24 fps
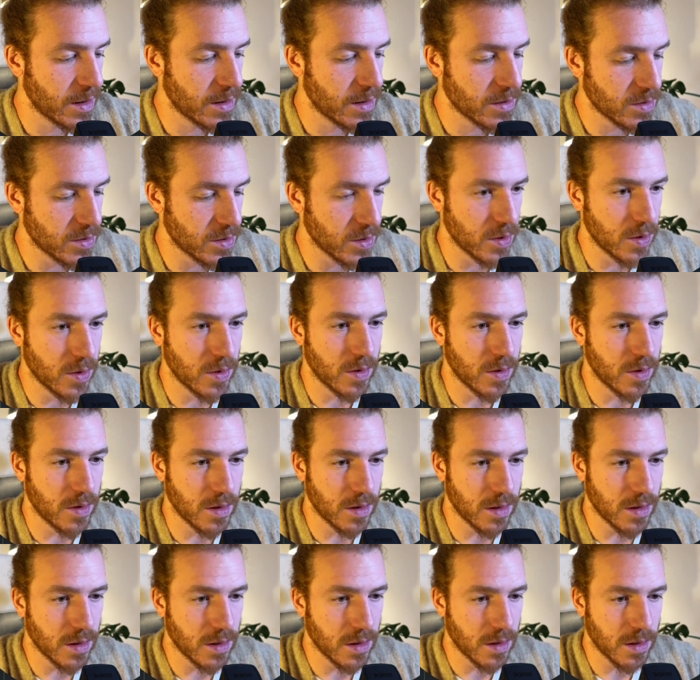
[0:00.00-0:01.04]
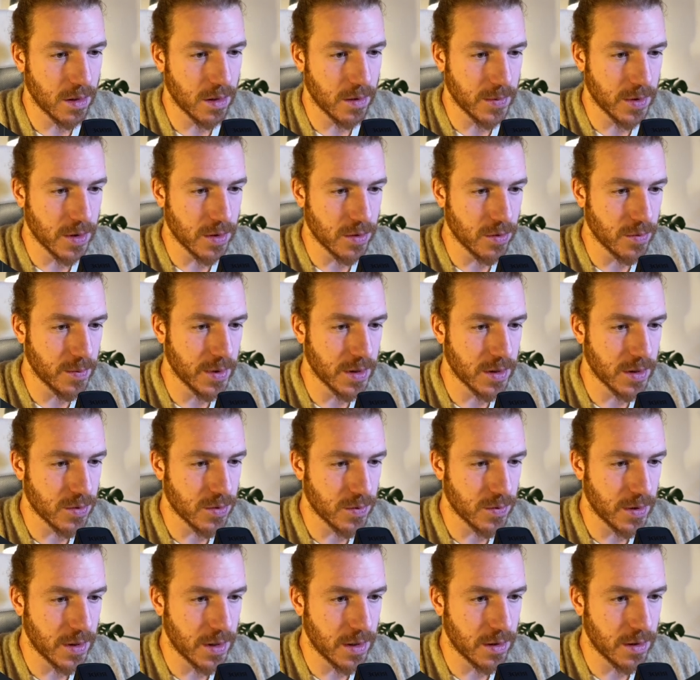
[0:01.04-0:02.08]
So I'm going to do mix
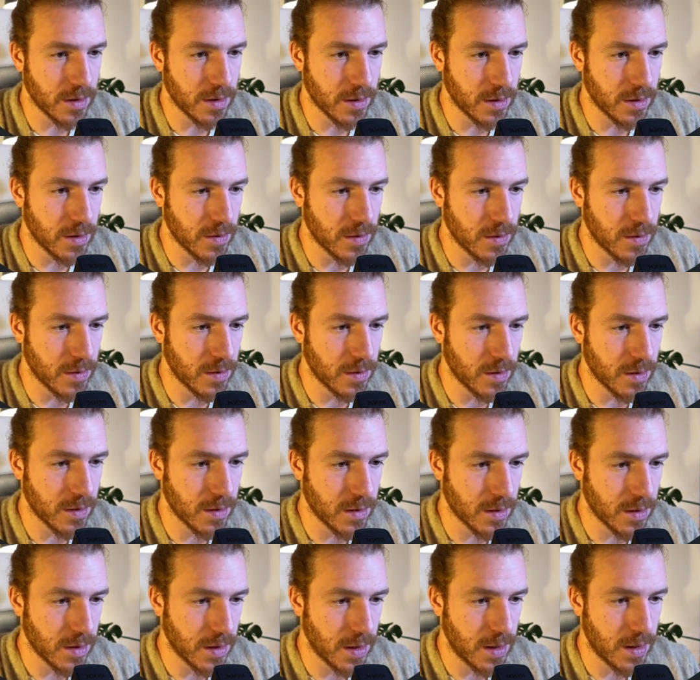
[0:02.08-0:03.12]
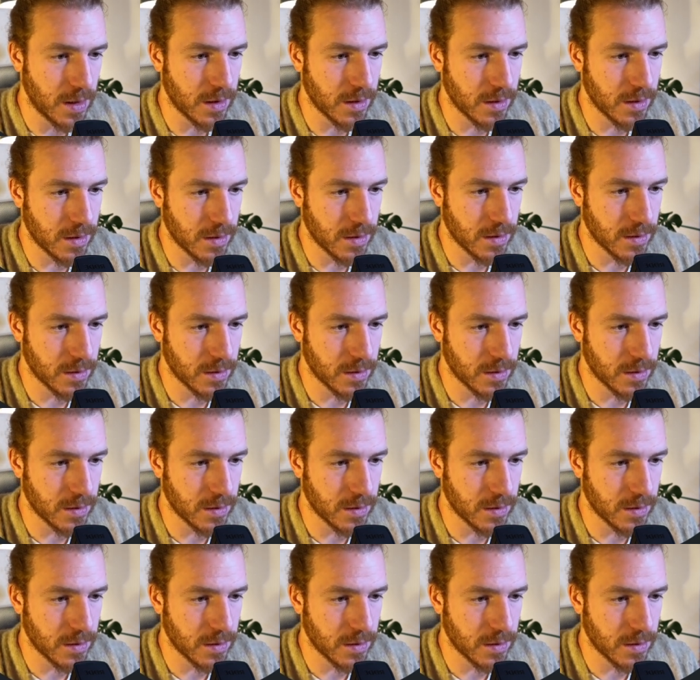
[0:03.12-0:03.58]
run no halt.